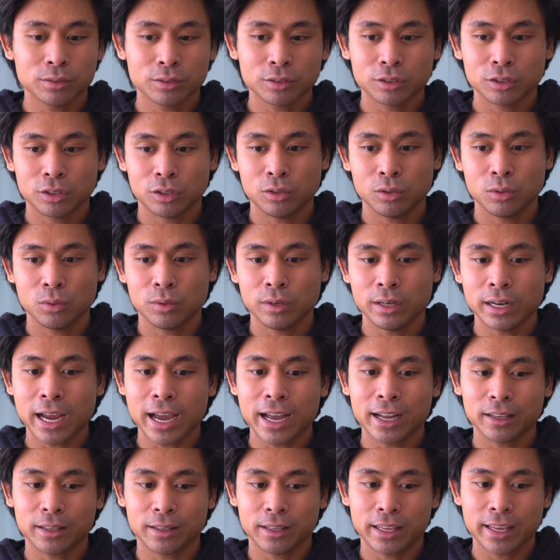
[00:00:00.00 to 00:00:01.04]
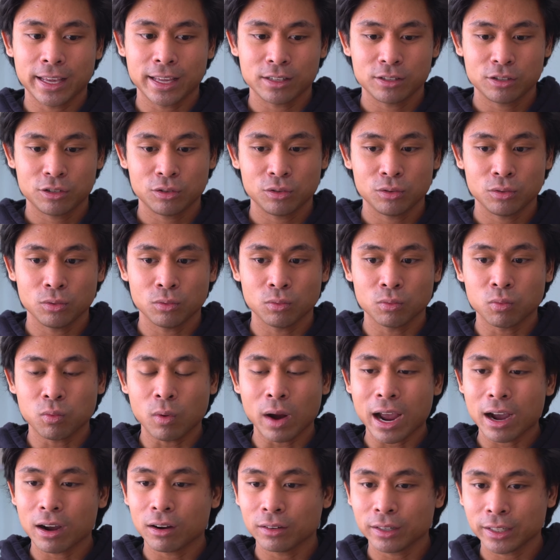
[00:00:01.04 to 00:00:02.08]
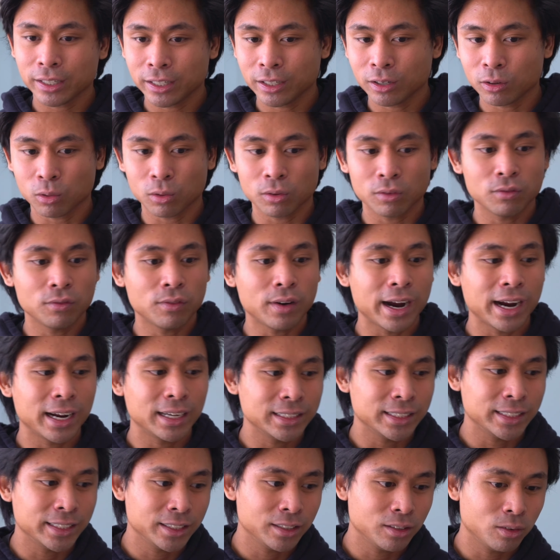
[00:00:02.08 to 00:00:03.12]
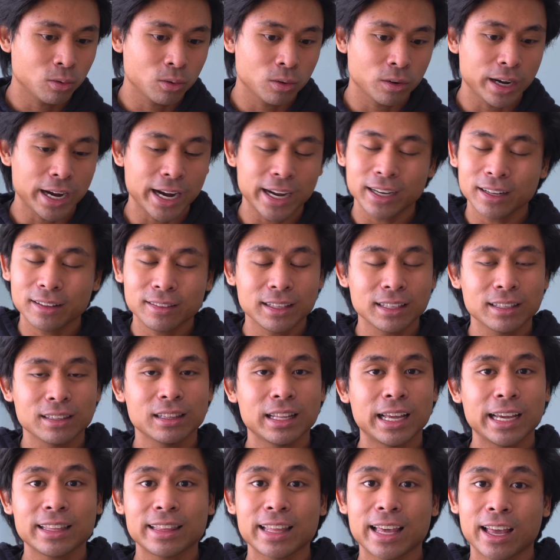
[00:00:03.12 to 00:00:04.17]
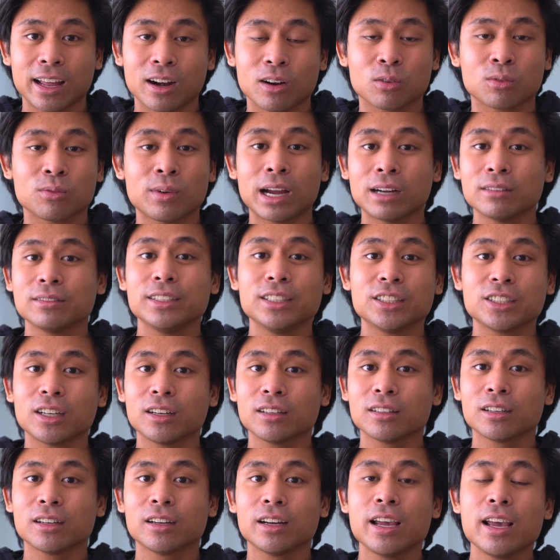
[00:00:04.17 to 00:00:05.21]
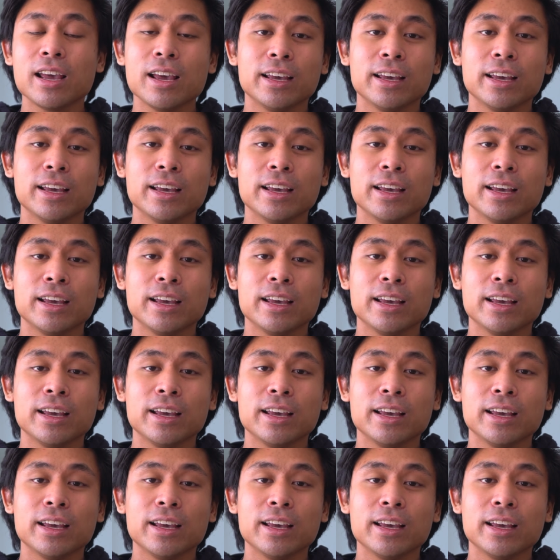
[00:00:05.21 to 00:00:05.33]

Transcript: to not get too rowdy or violent or anything like that around each other